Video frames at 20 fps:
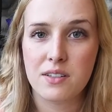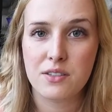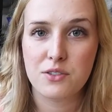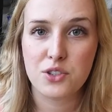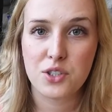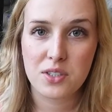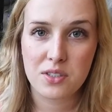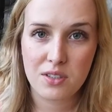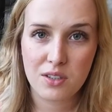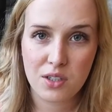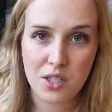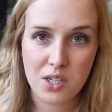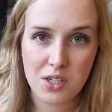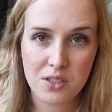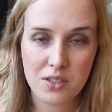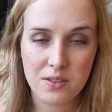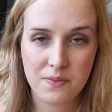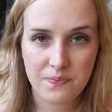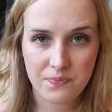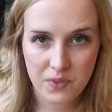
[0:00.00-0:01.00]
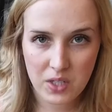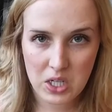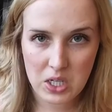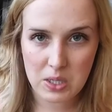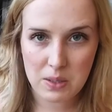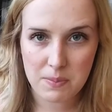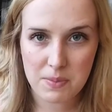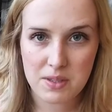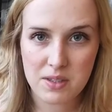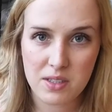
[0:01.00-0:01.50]
just learned
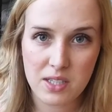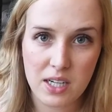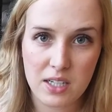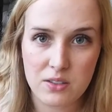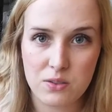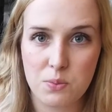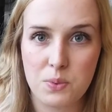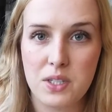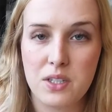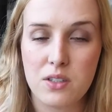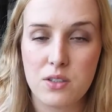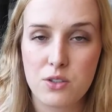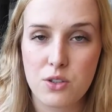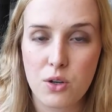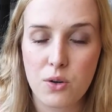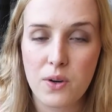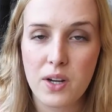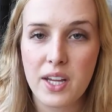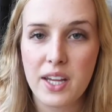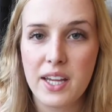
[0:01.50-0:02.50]
um, in the last week or so,